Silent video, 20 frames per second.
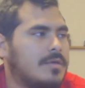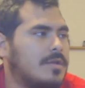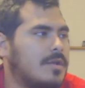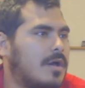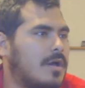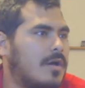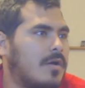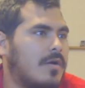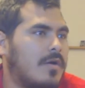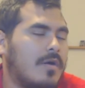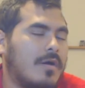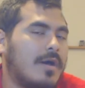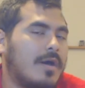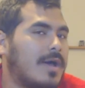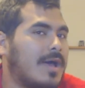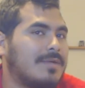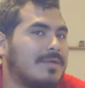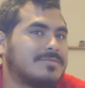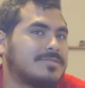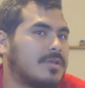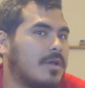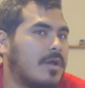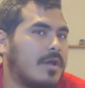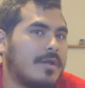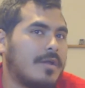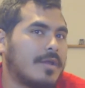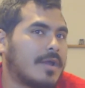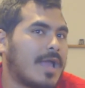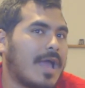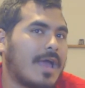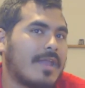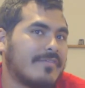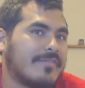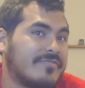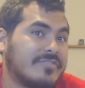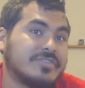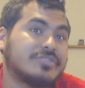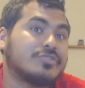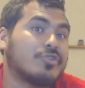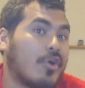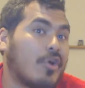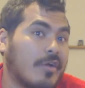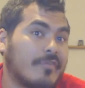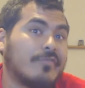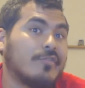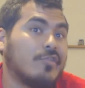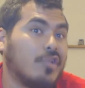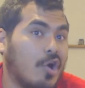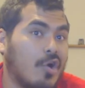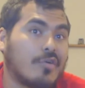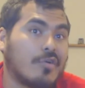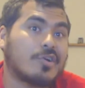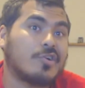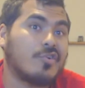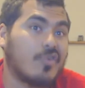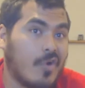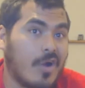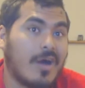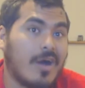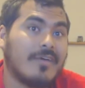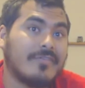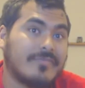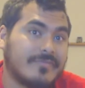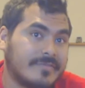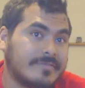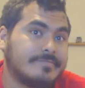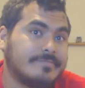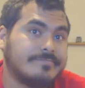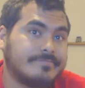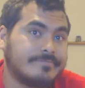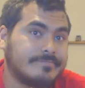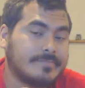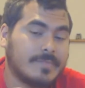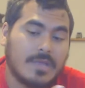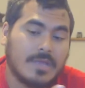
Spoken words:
You know, I'm starting to kind of feel sorry for Lara Croft